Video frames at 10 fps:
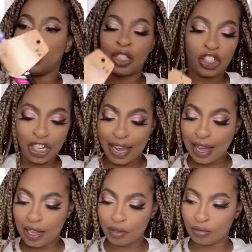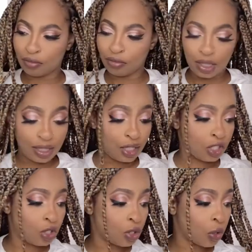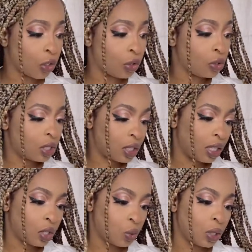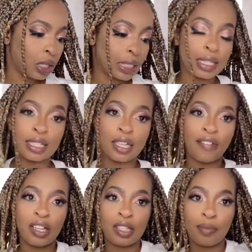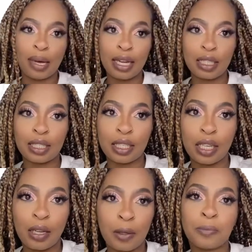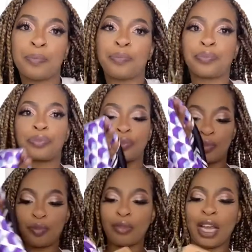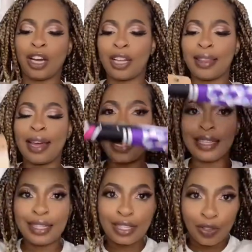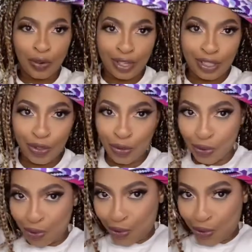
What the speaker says: Ciao! This is so cute. This was 70 bucks. I got that, so ngizo.